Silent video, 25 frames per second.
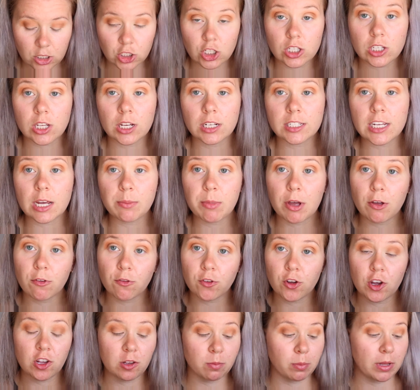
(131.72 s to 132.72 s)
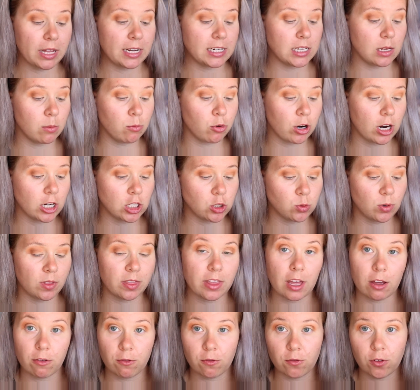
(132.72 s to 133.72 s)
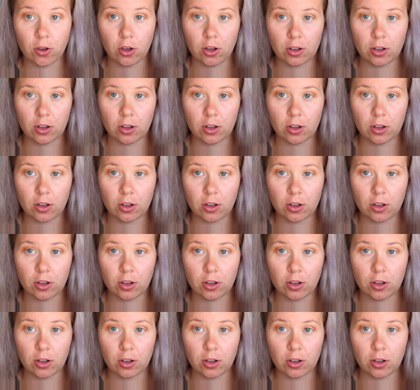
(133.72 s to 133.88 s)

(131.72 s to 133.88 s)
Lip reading: Just going to take my first blending brush with that